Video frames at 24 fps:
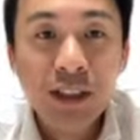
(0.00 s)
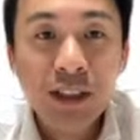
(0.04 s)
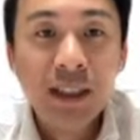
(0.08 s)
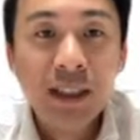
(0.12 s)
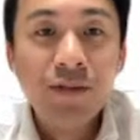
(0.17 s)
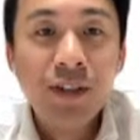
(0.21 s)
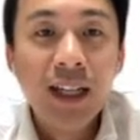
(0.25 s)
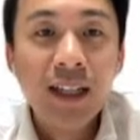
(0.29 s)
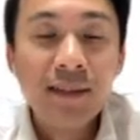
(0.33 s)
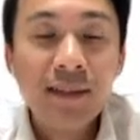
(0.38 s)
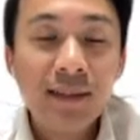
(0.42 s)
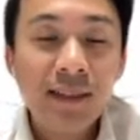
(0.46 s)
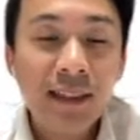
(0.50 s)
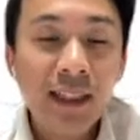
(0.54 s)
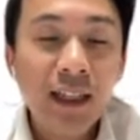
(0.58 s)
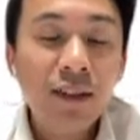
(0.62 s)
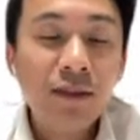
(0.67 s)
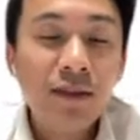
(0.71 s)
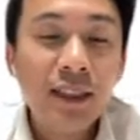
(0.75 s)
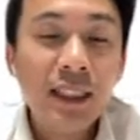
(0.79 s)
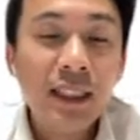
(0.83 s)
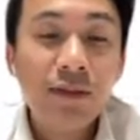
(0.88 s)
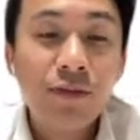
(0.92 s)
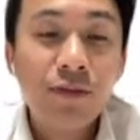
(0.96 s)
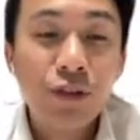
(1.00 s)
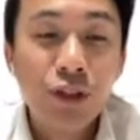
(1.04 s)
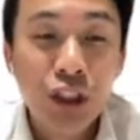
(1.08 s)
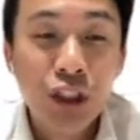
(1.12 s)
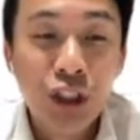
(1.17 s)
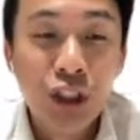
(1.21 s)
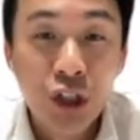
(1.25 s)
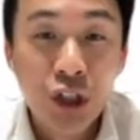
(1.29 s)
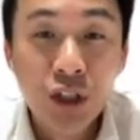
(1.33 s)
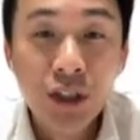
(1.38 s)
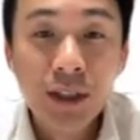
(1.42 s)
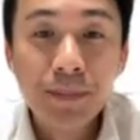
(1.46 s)
certificates, DLCs for
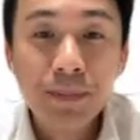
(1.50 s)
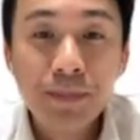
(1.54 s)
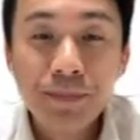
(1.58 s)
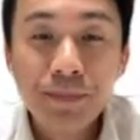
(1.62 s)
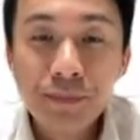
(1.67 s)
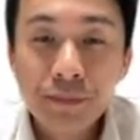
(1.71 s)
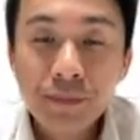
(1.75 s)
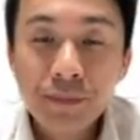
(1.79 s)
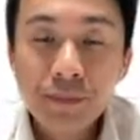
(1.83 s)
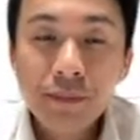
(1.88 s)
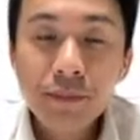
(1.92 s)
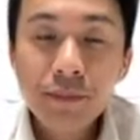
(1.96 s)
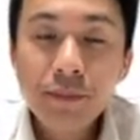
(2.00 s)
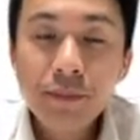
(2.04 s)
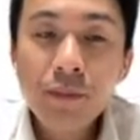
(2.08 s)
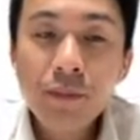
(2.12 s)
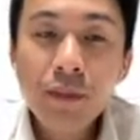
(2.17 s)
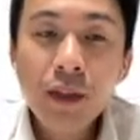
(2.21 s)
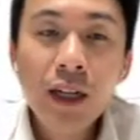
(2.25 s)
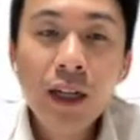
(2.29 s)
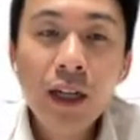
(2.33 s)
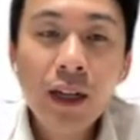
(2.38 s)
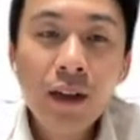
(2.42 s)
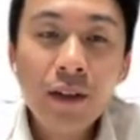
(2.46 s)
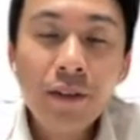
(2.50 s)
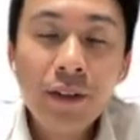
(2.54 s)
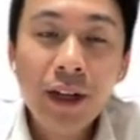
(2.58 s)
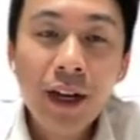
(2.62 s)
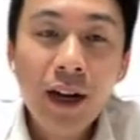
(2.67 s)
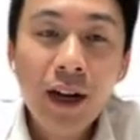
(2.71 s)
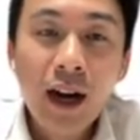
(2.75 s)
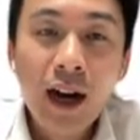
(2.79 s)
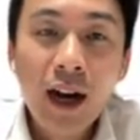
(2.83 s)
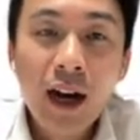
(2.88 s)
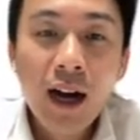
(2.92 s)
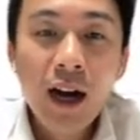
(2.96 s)
short,
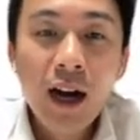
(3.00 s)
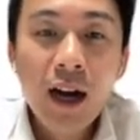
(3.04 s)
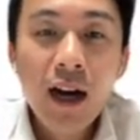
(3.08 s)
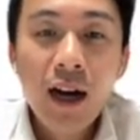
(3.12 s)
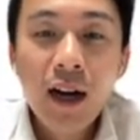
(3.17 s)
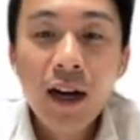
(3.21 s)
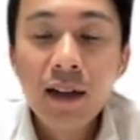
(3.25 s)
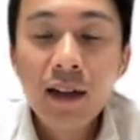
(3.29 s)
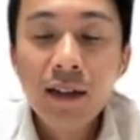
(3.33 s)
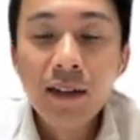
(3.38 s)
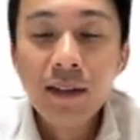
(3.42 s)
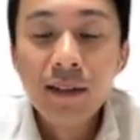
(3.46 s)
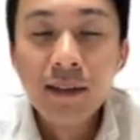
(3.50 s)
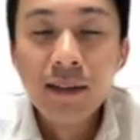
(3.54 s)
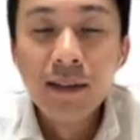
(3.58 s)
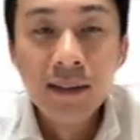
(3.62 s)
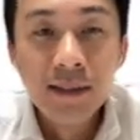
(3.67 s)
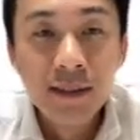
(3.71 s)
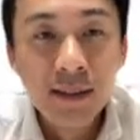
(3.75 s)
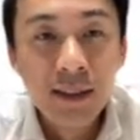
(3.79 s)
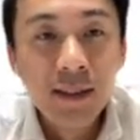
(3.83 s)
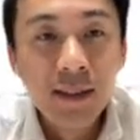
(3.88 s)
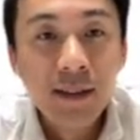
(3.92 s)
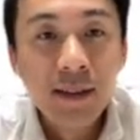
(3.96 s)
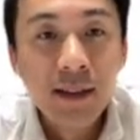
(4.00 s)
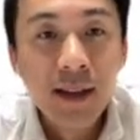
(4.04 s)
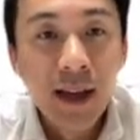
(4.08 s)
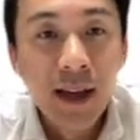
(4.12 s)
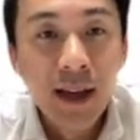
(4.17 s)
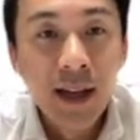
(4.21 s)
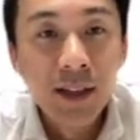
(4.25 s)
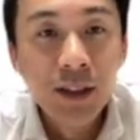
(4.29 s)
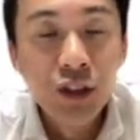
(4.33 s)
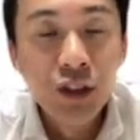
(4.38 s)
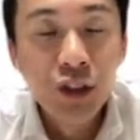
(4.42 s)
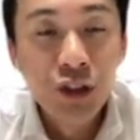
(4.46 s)
they are listed
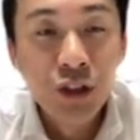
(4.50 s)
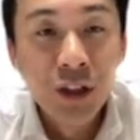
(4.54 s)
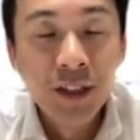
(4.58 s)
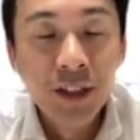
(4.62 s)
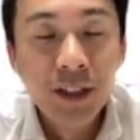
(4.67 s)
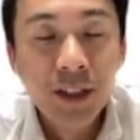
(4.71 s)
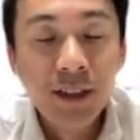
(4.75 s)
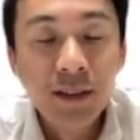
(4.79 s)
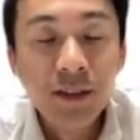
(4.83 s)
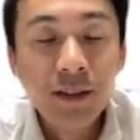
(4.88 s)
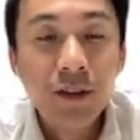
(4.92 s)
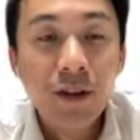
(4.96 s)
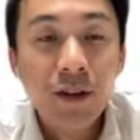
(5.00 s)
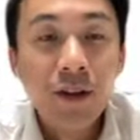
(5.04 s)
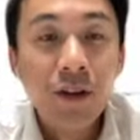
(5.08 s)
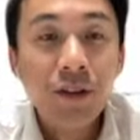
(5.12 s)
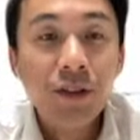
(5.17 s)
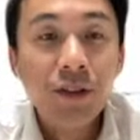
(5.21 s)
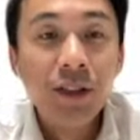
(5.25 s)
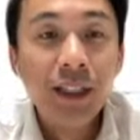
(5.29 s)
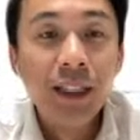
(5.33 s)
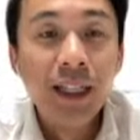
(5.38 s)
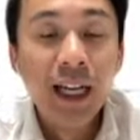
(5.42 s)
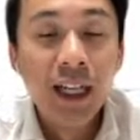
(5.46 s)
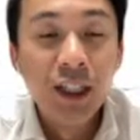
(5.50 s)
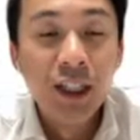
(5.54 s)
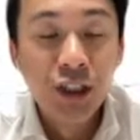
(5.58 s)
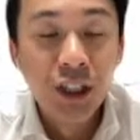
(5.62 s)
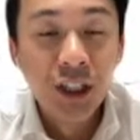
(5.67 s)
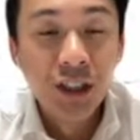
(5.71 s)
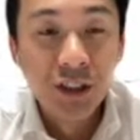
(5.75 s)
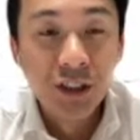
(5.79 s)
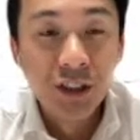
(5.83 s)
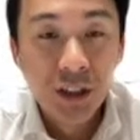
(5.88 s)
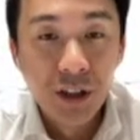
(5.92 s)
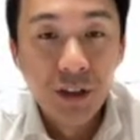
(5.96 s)
and traded on the
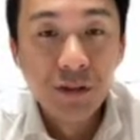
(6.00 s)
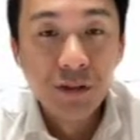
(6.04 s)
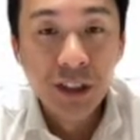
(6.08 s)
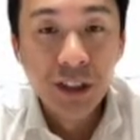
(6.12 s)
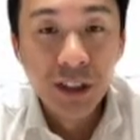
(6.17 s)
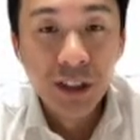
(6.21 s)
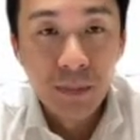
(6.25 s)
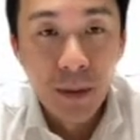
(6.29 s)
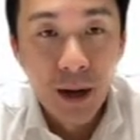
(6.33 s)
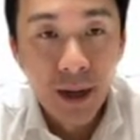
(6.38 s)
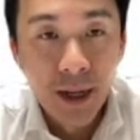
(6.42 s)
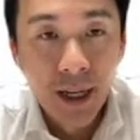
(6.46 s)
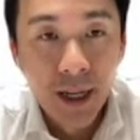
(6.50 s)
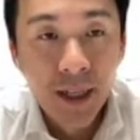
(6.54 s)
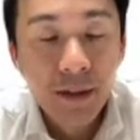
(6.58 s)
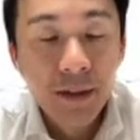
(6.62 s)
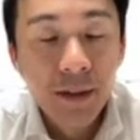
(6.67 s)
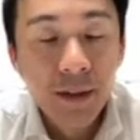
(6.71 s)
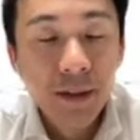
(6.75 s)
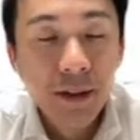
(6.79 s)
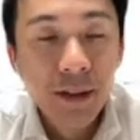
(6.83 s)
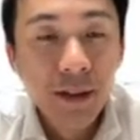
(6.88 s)
SGX securities market.